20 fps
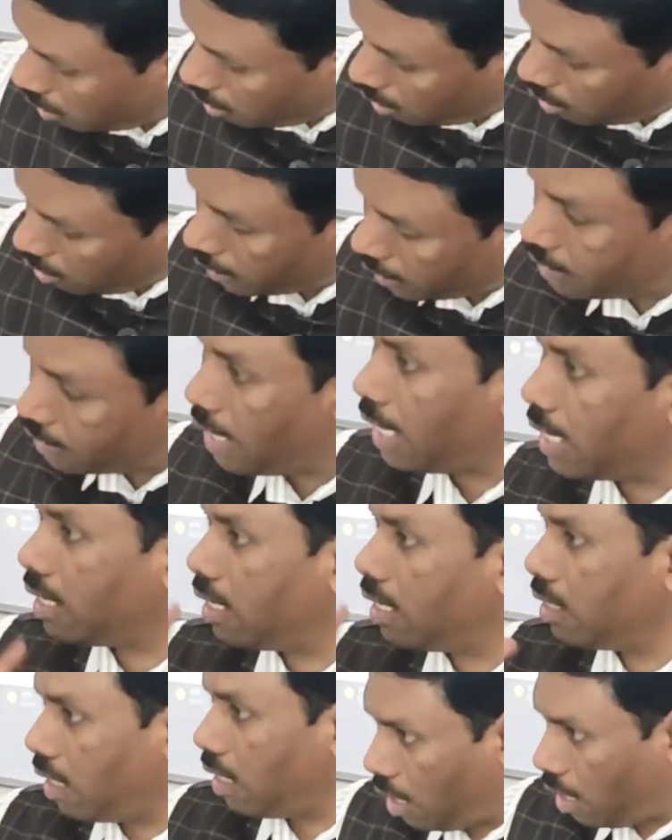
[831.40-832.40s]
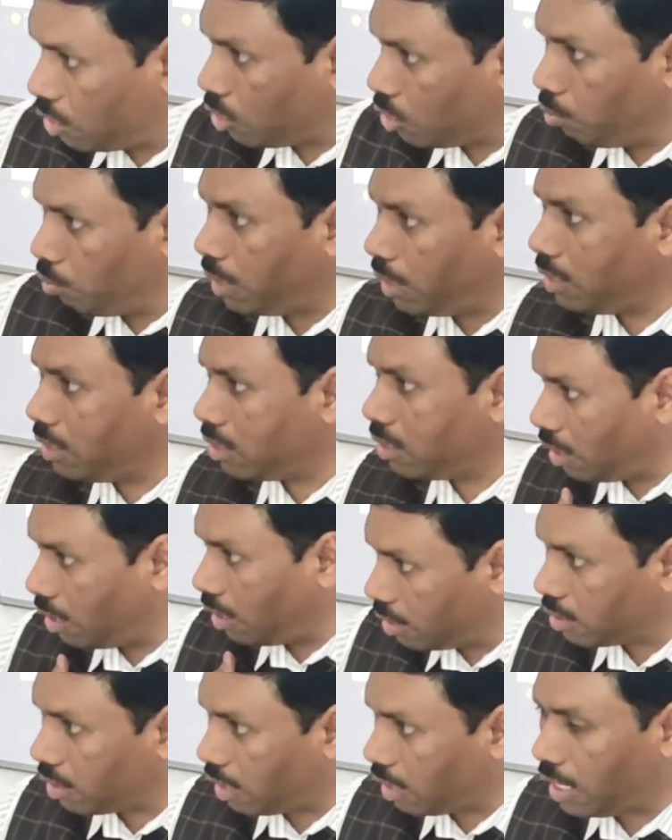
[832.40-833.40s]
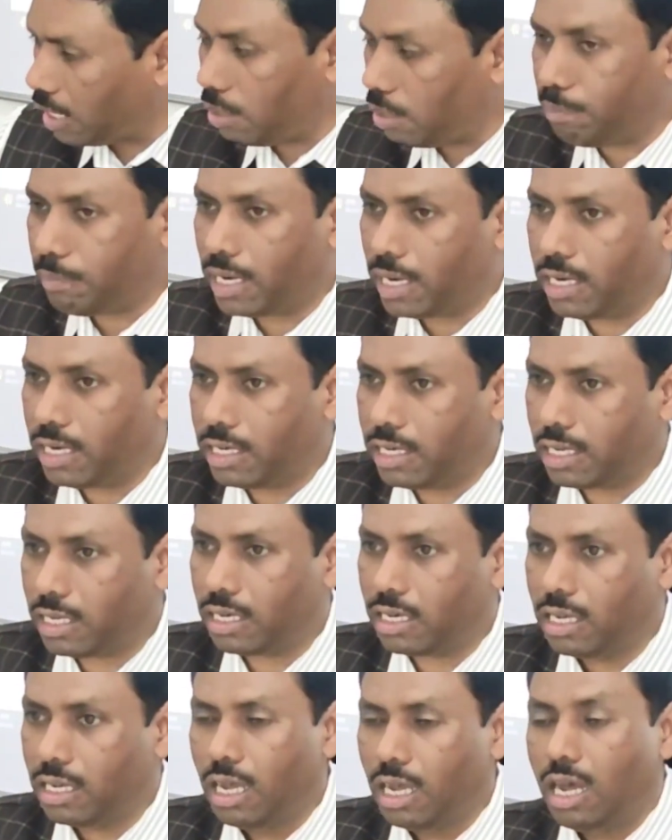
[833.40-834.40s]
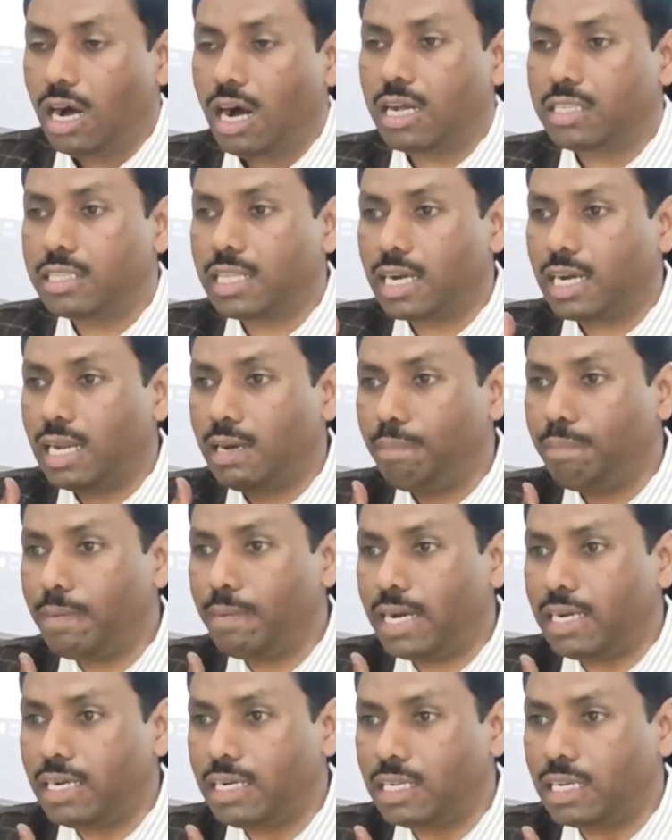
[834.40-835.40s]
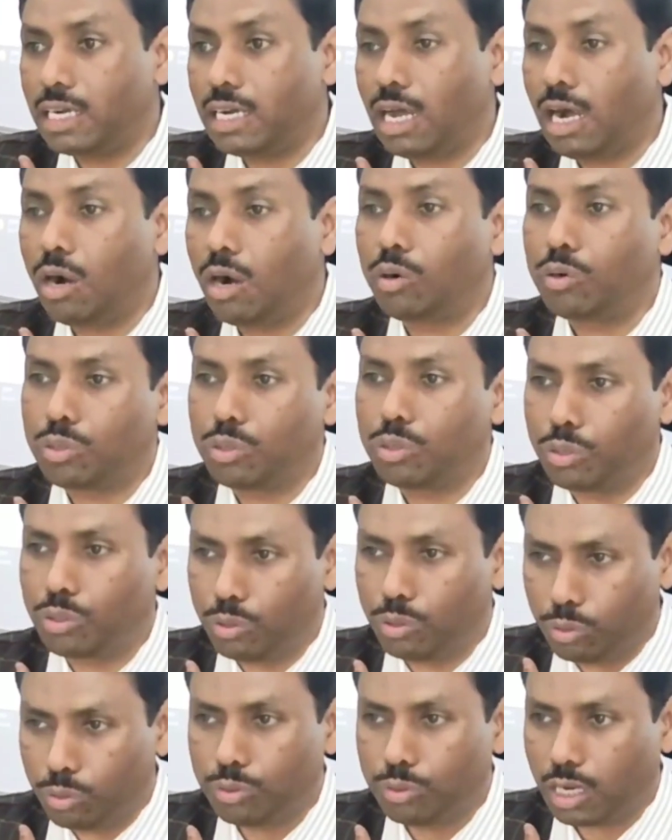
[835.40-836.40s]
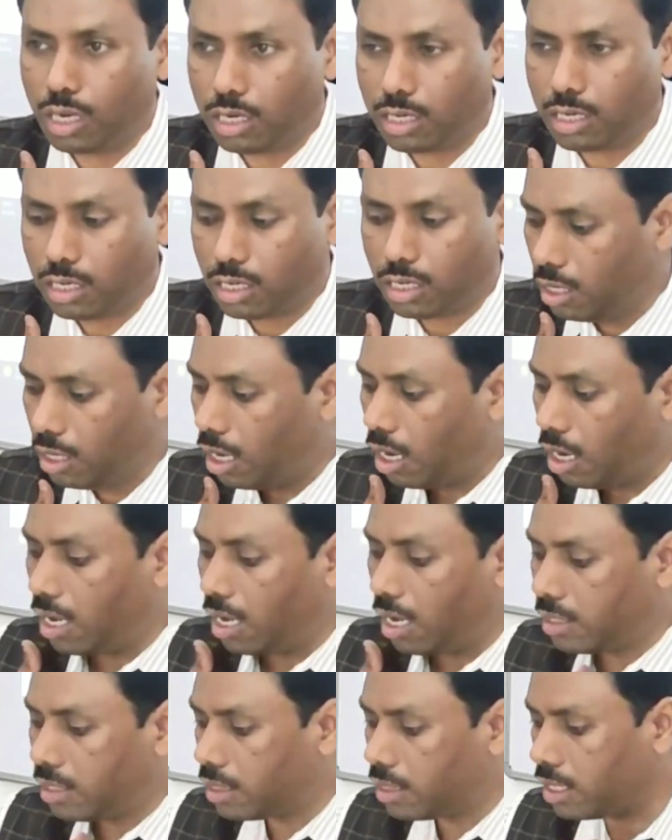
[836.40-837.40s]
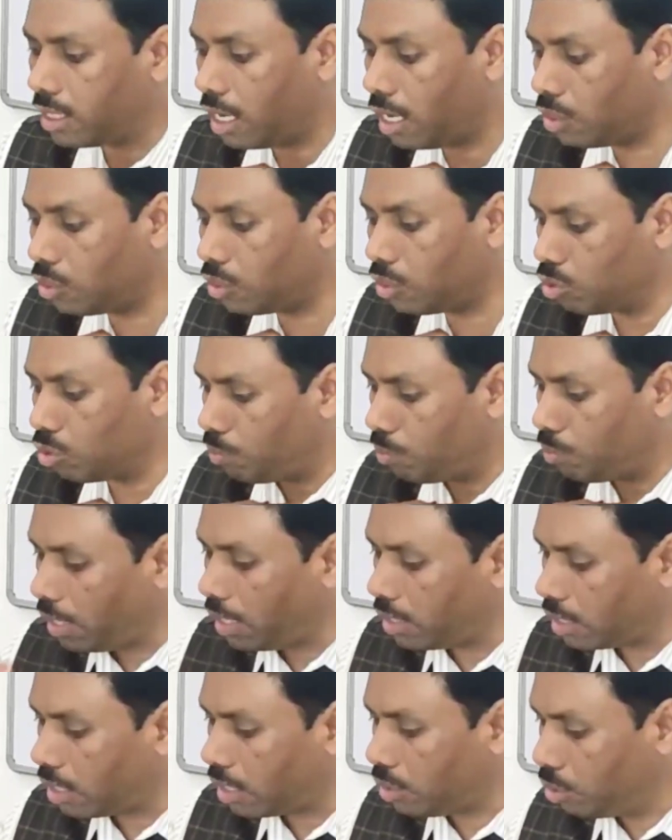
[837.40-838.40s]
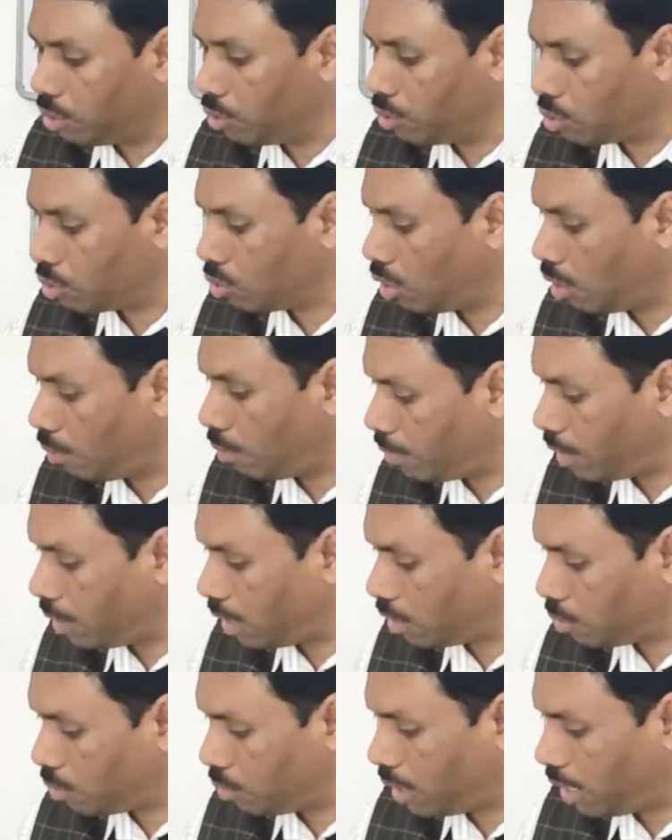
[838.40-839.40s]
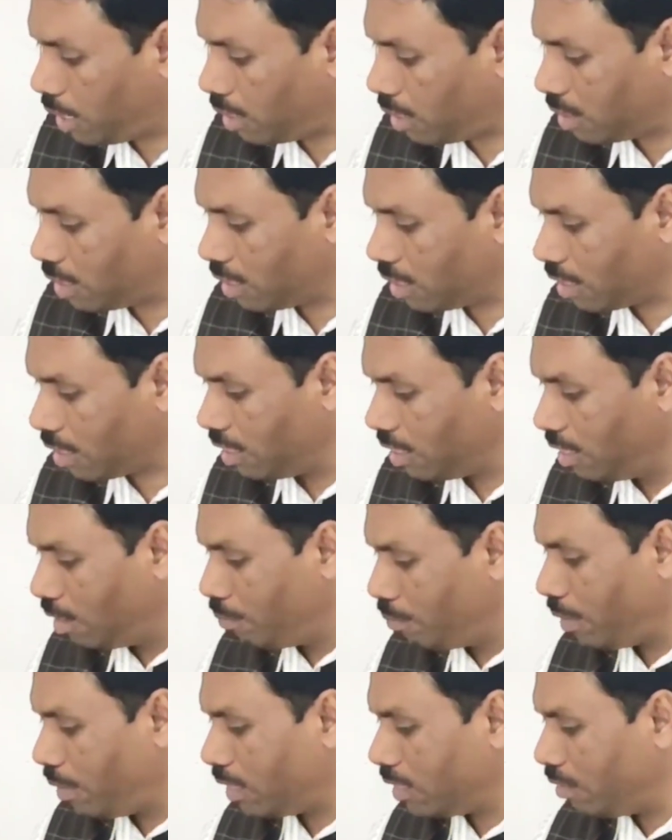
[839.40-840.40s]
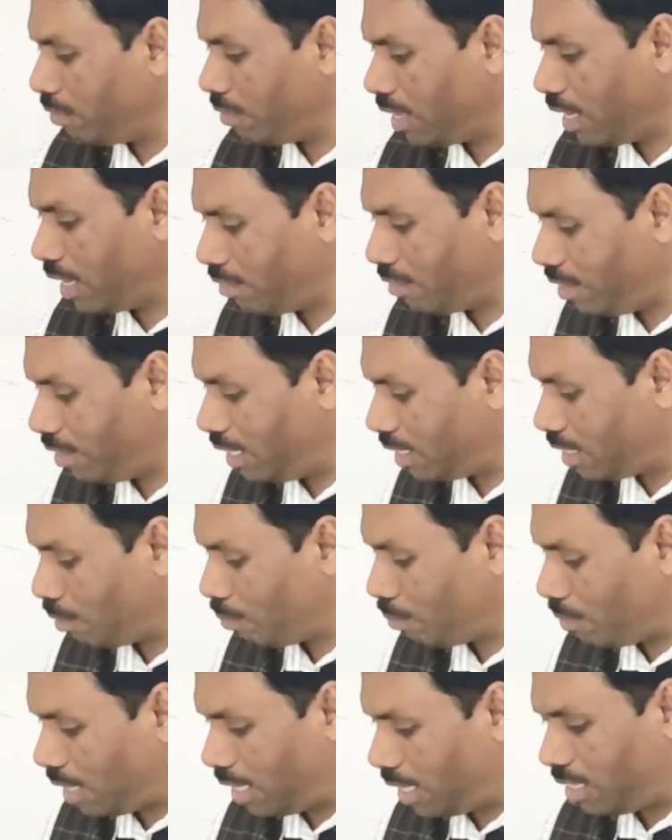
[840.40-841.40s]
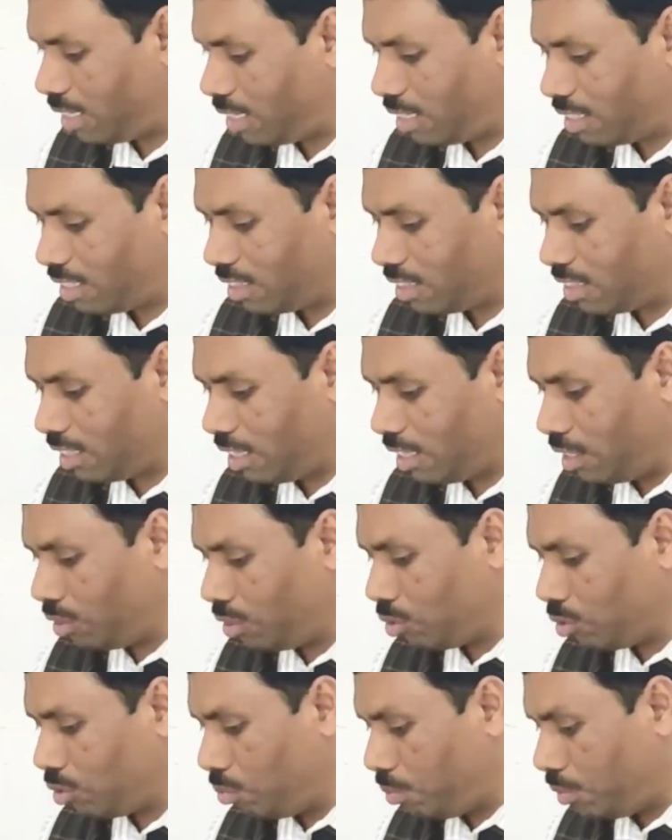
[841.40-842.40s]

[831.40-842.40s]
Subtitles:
exactly as you mentioned as the REN Meridian. On the REN Meridian, how do you do that? On the Tiantu point, I used to apply. Today I think, by the way, I haven't applied on the Tiantu